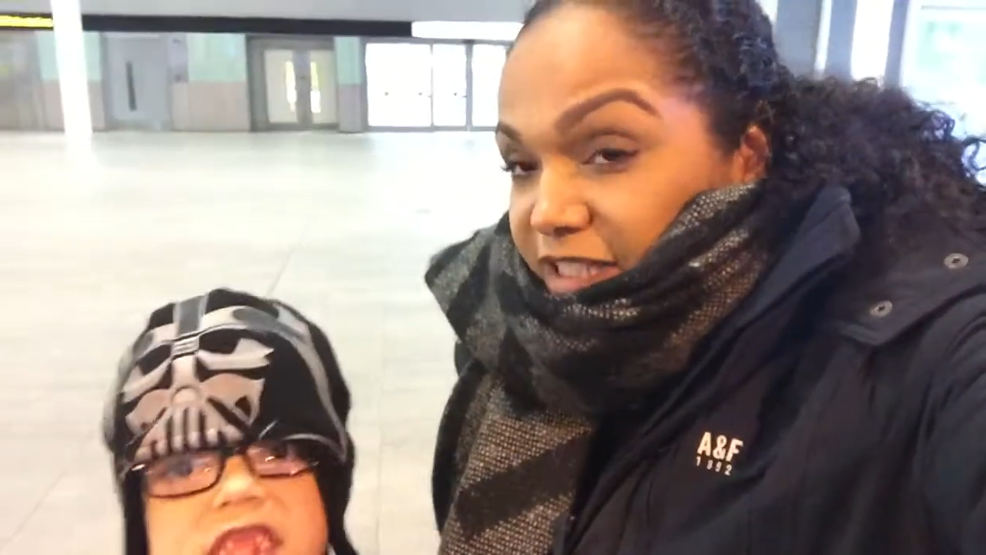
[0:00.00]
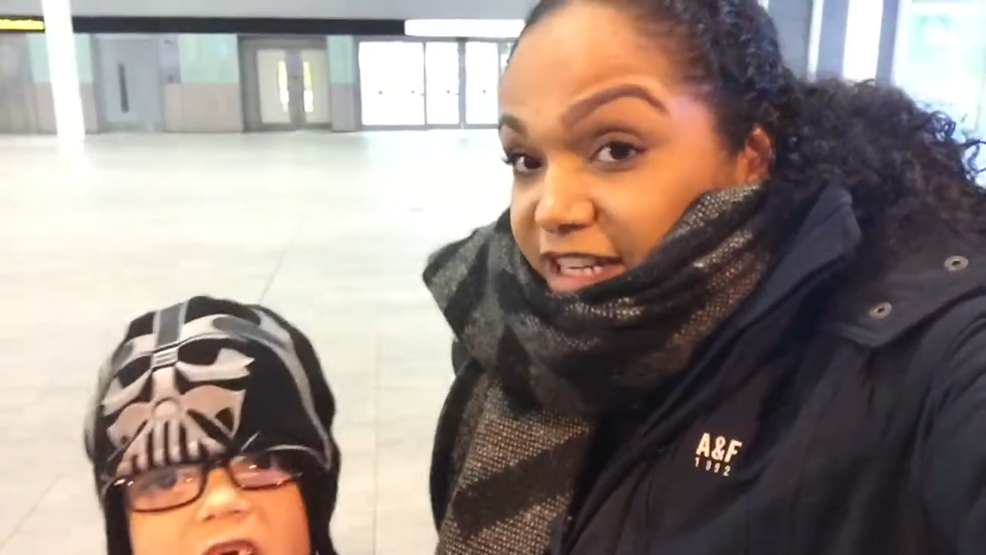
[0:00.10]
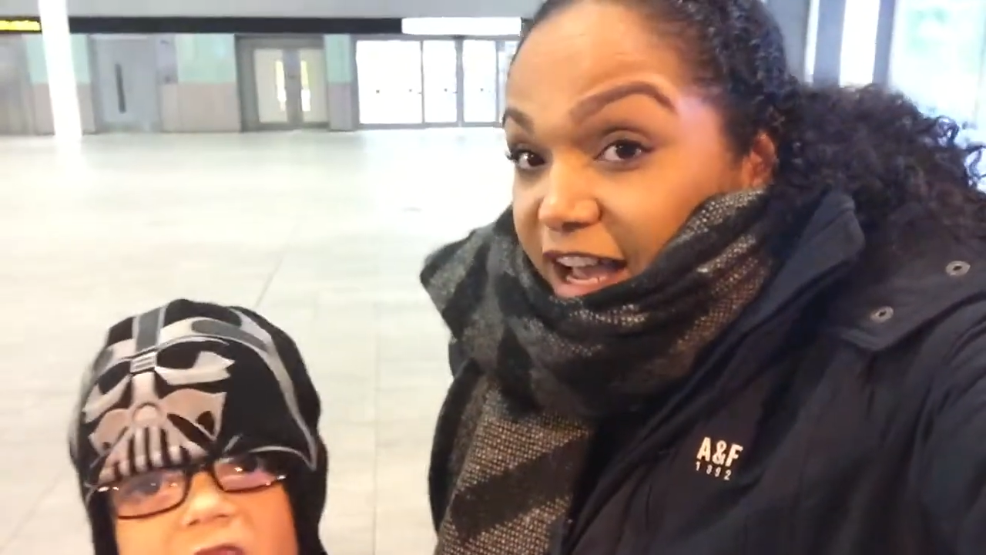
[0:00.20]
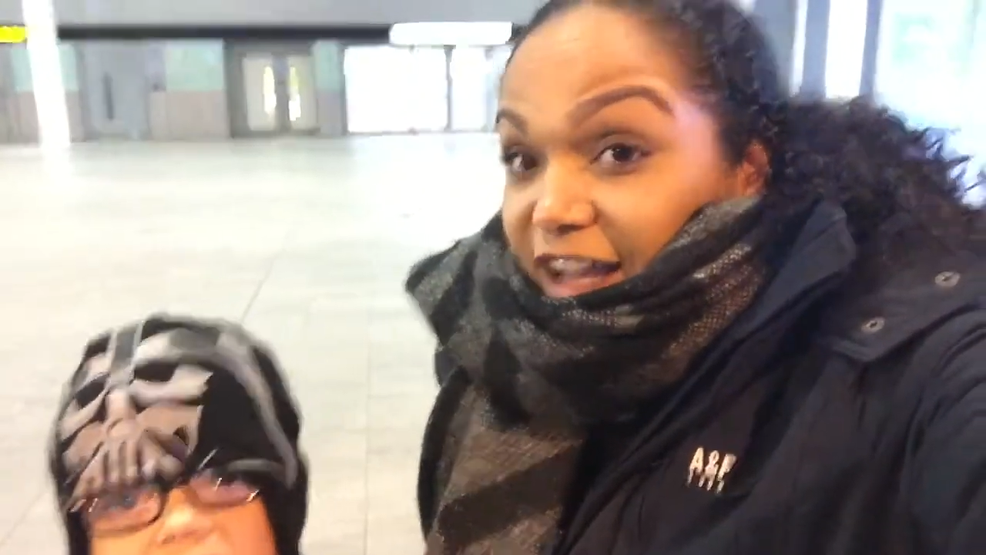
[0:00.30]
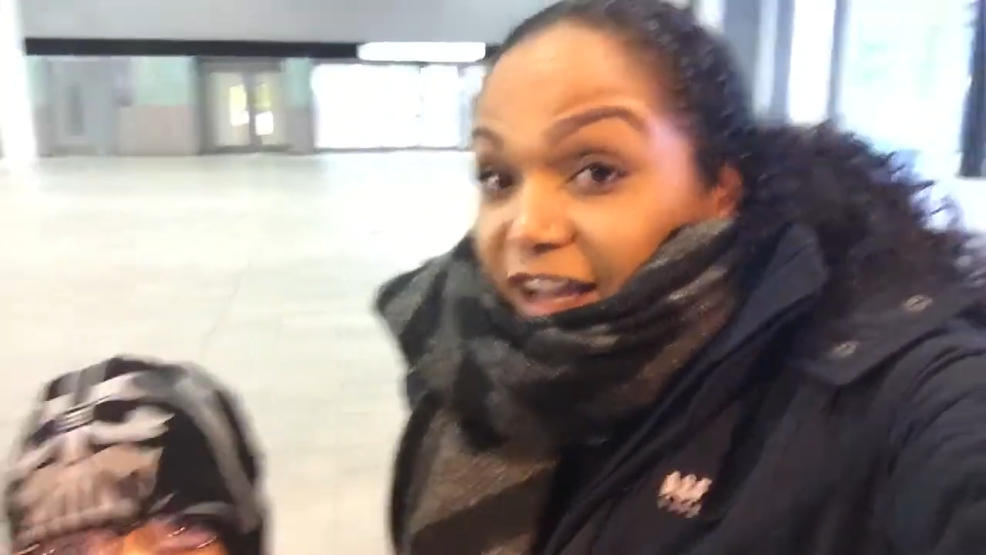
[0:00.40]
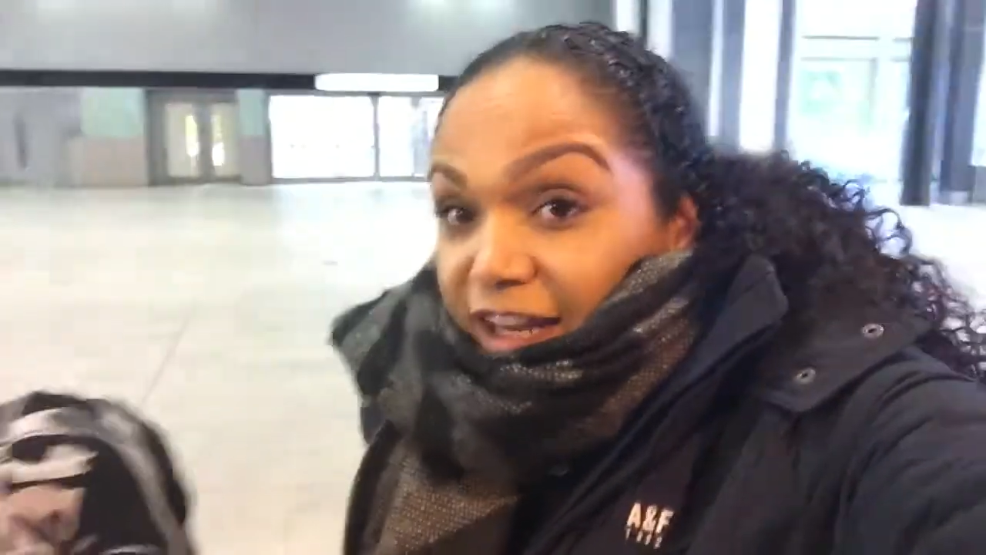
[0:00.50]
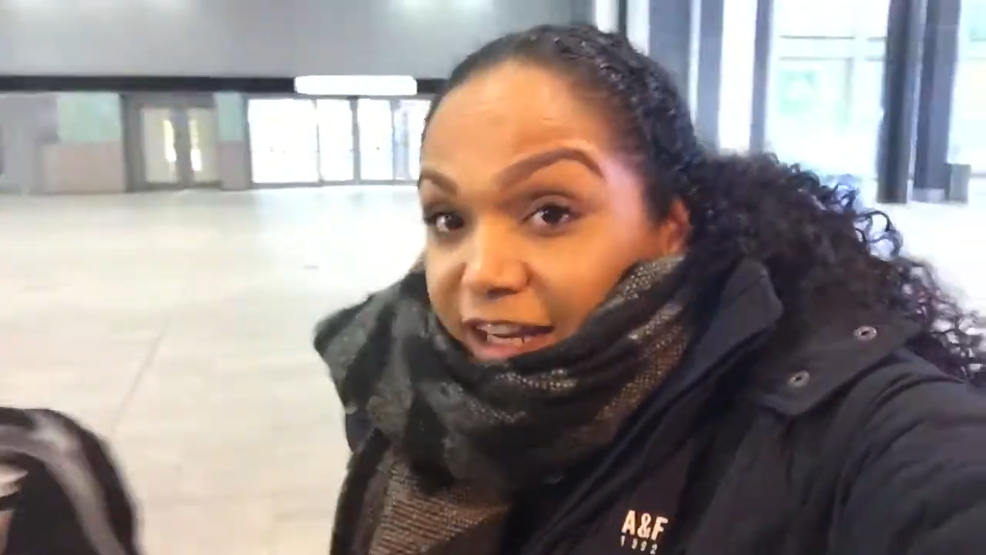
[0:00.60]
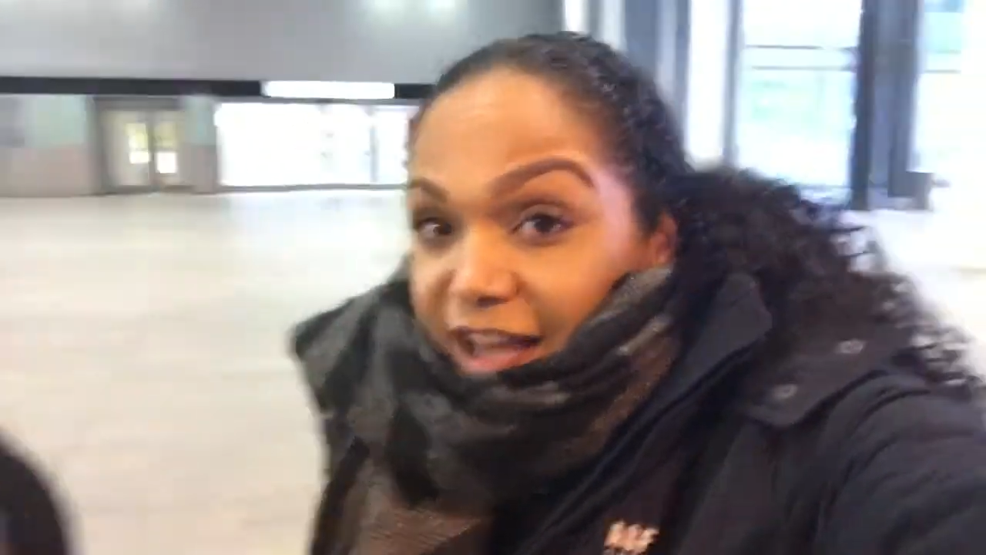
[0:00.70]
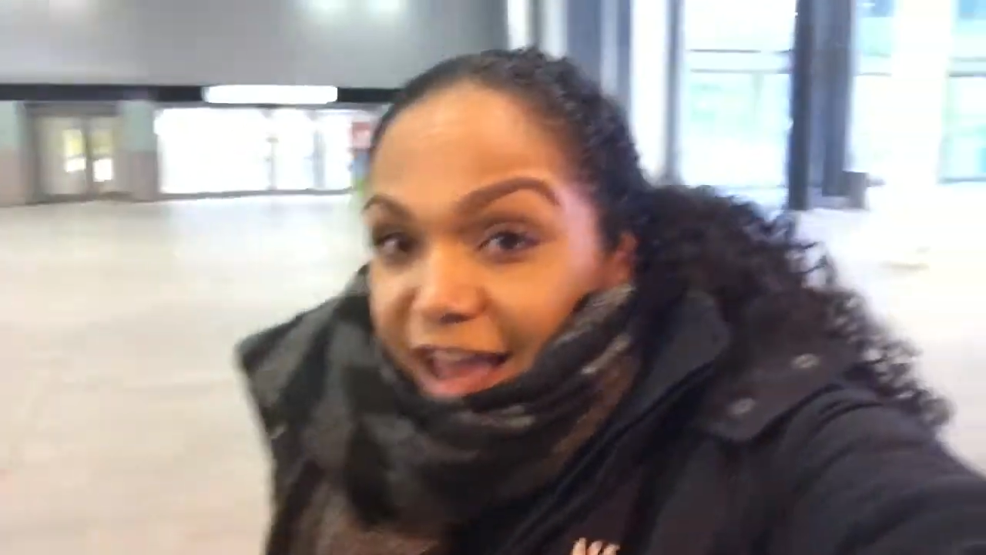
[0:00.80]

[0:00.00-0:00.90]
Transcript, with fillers: past nine